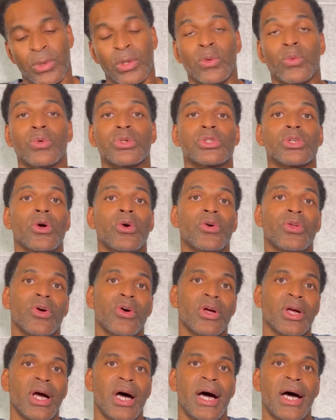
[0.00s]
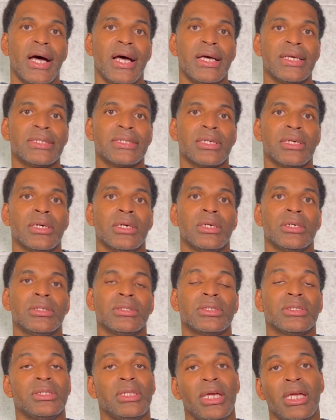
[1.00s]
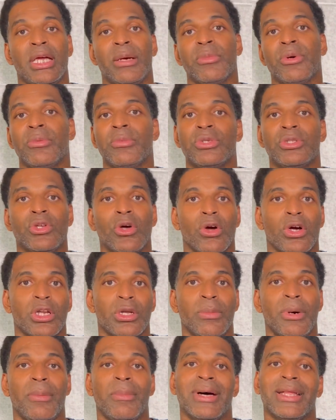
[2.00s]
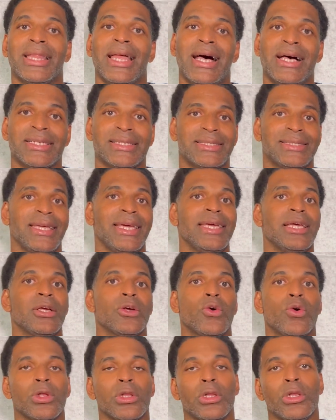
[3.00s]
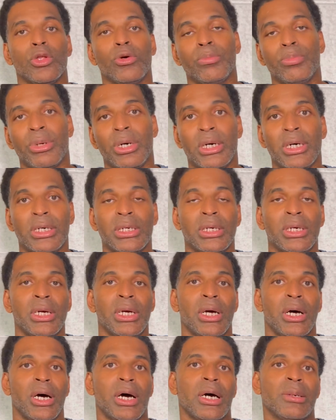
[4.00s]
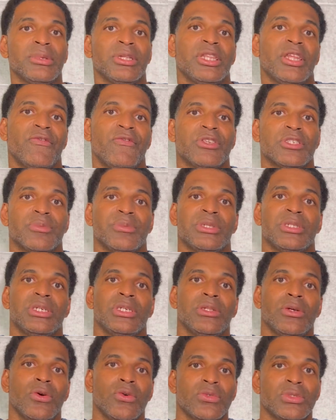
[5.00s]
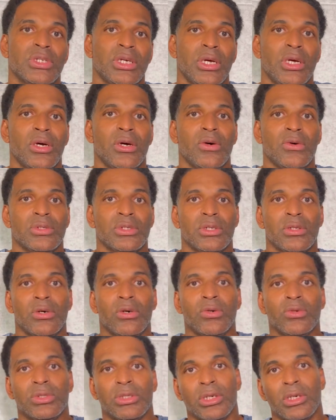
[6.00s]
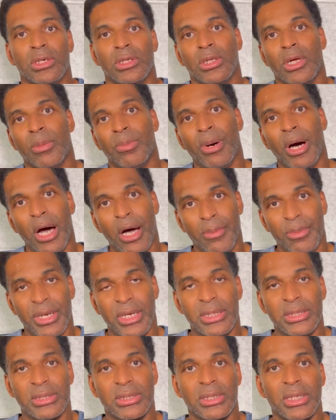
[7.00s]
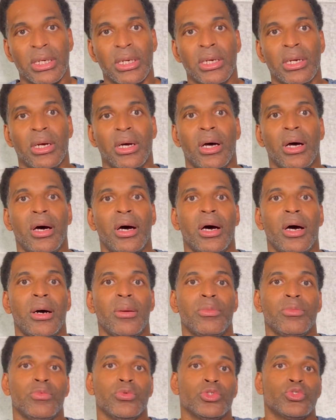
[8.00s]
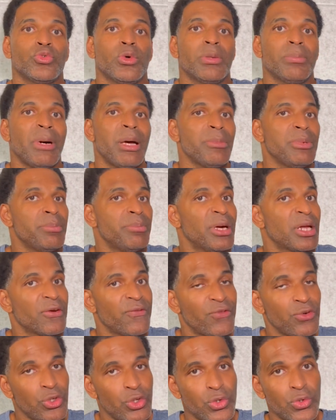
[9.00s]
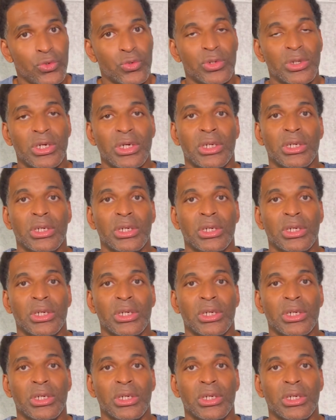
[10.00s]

What's going on, guys? Today I'm going to be talking about my last stay in Kuala Lumpur, the difference between hotels and hotel apartments, which one might be better for you.